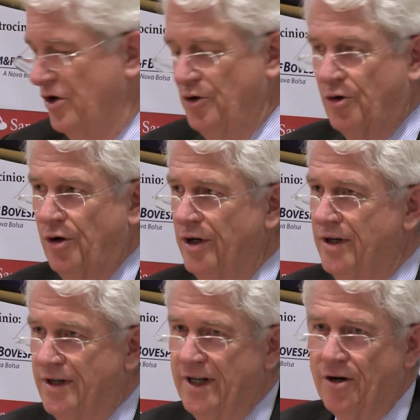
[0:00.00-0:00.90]
you
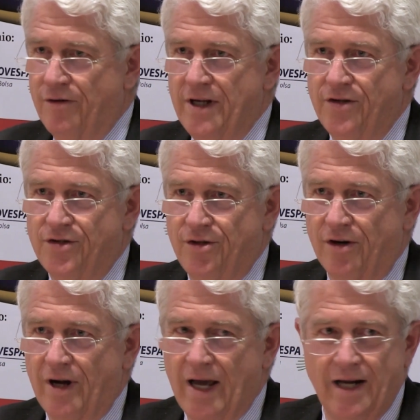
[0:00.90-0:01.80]
could decrease
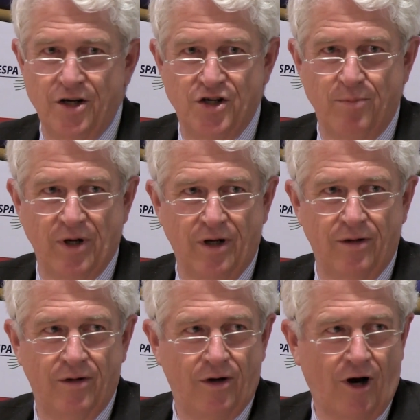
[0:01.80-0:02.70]
your energy
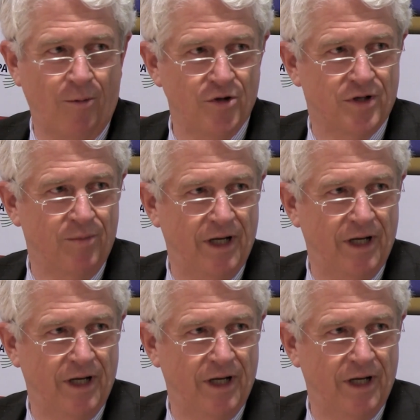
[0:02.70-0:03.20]
bill almost